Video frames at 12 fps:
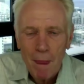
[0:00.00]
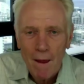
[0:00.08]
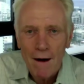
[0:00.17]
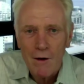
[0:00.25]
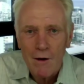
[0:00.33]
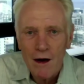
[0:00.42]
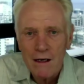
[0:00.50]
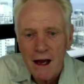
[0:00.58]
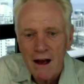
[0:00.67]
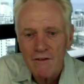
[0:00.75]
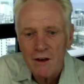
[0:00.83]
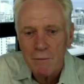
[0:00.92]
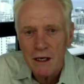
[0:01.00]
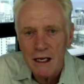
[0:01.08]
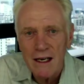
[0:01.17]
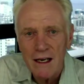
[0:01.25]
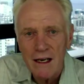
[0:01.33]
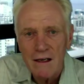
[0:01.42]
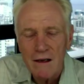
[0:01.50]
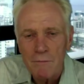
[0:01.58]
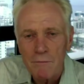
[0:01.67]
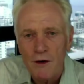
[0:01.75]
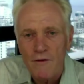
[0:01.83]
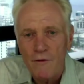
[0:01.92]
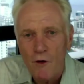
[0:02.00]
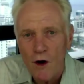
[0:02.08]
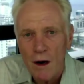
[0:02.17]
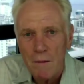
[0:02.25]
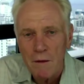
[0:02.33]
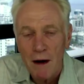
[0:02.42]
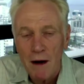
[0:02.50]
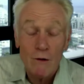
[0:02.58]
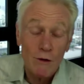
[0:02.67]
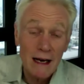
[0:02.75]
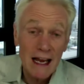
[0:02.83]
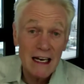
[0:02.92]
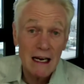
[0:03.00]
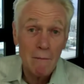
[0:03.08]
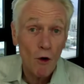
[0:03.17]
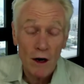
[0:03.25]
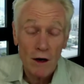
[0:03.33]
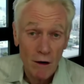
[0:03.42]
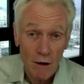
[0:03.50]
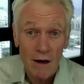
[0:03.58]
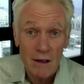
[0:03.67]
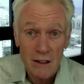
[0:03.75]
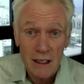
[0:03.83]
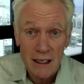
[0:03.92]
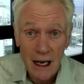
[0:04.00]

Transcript: are going to have to be performed by creating more currency.